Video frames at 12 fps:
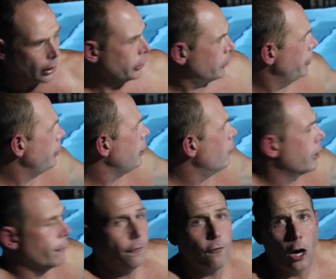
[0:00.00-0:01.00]
You really want
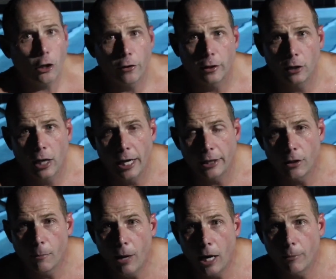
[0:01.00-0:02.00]
to follow the line on
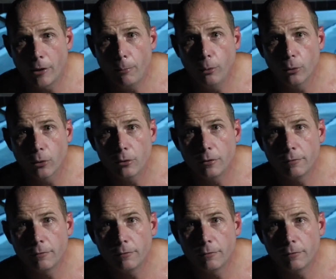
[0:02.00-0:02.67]
the bottom of the pool.